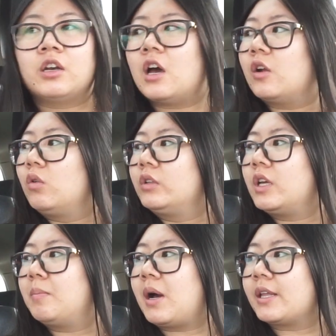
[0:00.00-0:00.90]
not
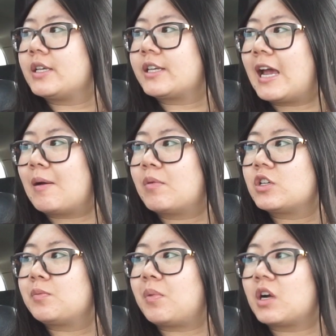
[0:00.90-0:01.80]
only buying this camera
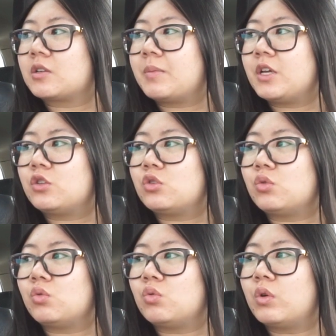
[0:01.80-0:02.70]
sparked me
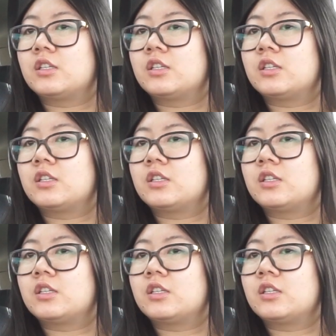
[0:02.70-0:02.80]
to